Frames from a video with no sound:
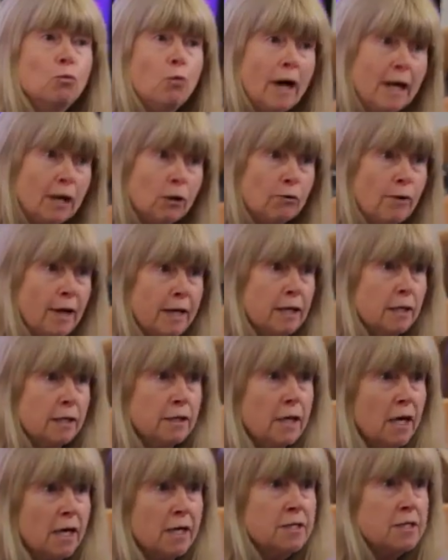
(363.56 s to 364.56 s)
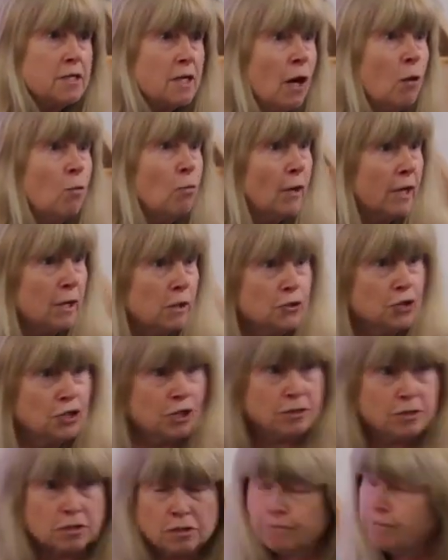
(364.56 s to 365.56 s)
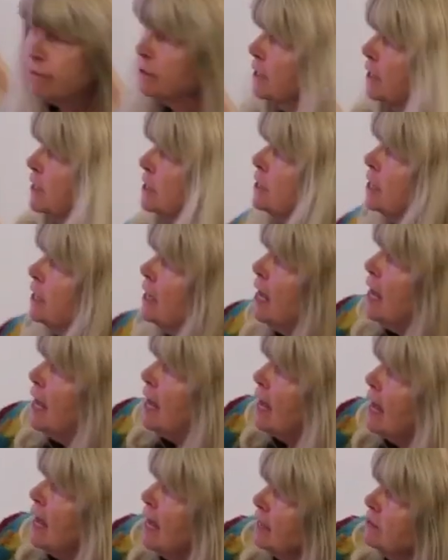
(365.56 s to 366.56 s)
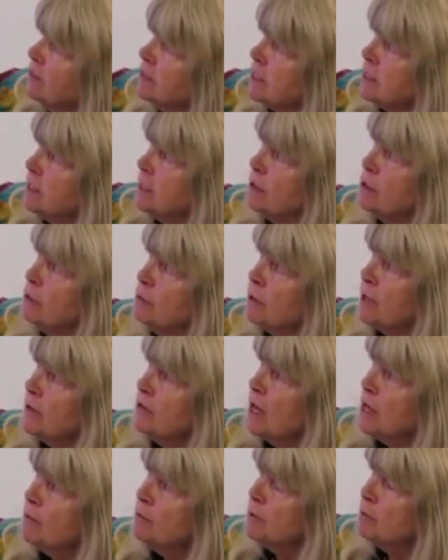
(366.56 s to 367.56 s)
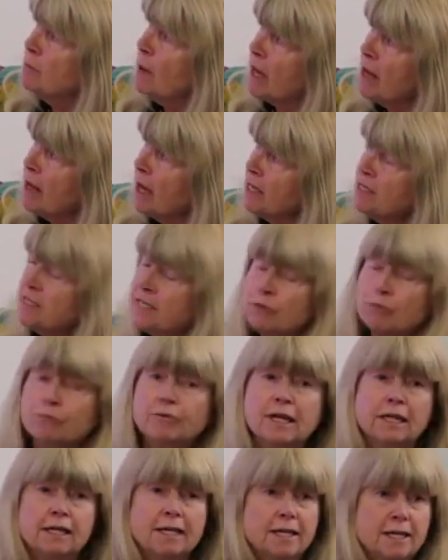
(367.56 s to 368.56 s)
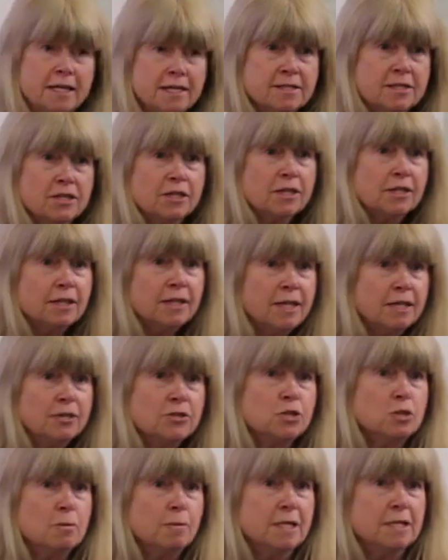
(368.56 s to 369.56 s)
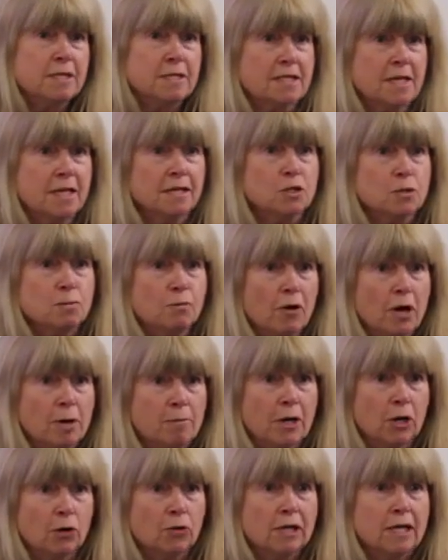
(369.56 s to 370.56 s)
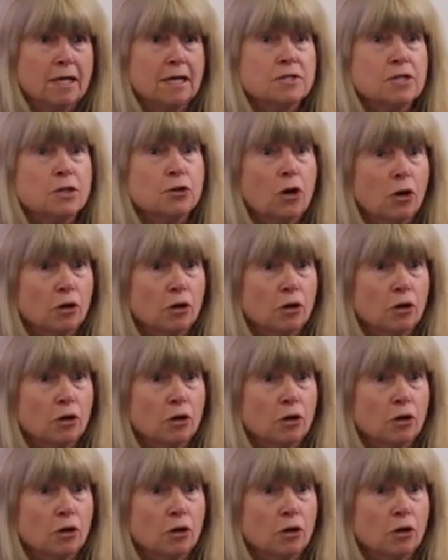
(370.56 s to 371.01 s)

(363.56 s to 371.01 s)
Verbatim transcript: well recognized and well justified. And the idea really is that it needs to be assessed primarily as an